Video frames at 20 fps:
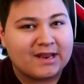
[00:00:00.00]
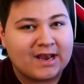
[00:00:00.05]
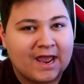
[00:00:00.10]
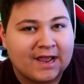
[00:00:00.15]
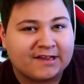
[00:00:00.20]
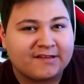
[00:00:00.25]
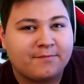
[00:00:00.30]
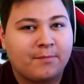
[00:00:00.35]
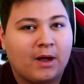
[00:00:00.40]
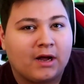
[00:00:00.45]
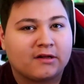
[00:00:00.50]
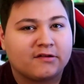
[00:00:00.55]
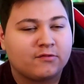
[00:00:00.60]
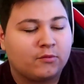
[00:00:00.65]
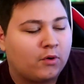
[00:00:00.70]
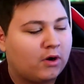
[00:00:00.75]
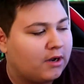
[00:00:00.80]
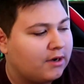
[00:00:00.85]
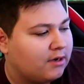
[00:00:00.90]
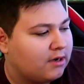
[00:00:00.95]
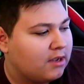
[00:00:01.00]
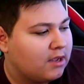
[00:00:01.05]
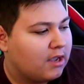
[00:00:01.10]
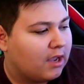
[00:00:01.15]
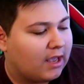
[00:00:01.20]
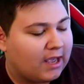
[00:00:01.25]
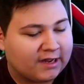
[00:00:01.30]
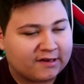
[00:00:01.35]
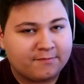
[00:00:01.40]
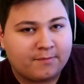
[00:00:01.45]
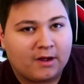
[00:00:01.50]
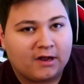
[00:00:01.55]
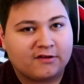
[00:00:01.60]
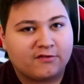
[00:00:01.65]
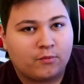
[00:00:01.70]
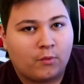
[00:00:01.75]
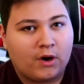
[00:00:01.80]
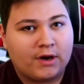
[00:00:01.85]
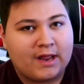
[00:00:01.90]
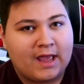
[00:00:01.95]
an Xbox One,
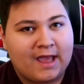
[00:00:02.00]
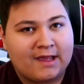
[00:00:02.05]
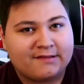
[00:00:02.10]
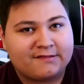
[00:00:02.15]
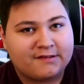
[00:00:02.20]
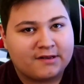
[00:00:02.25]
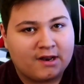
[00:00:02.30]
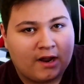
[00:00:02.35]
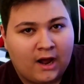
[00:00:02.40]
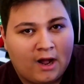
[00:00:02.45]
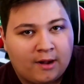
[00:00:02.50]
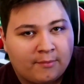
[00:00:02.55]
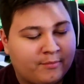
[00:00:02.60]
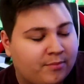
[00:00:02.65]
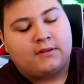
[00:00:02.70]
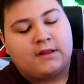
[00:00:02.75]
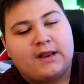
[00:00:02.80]
Xbox One S, and up.